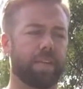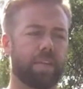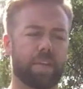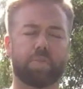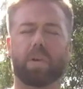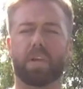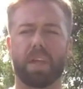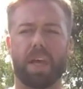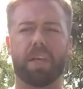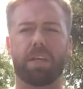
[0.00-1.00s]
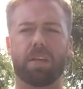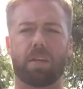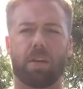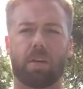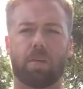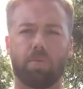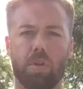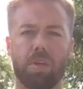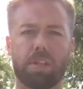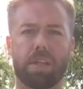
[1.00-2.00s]
things we are lacking in our
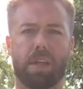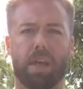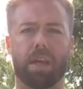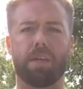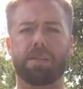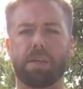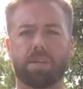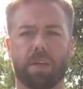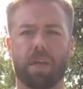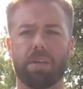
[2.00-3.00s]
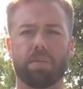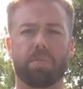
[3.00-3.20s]
communities today is education.